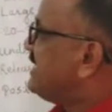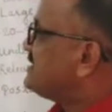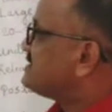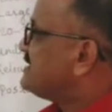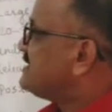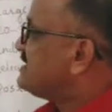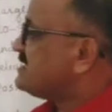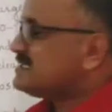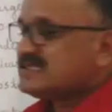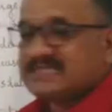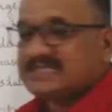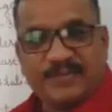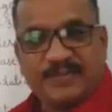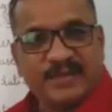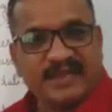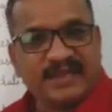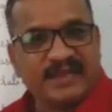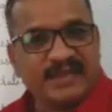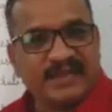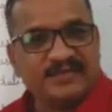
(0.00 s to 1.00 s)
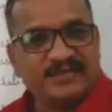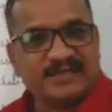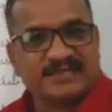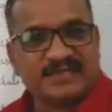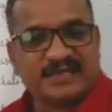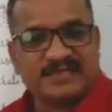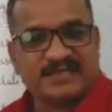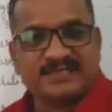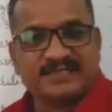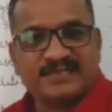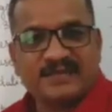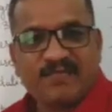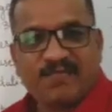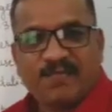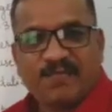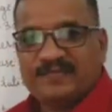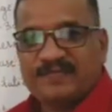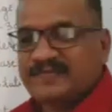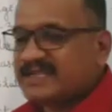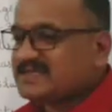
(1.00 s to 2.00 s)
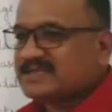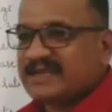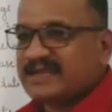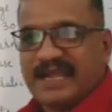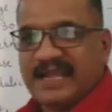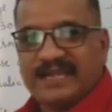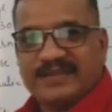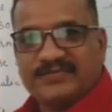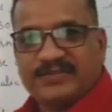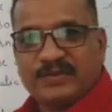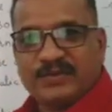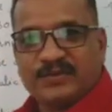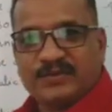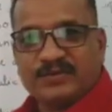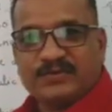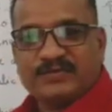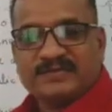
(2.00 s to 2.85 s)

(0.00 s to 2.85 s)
is seminal vesicles. This gland, if you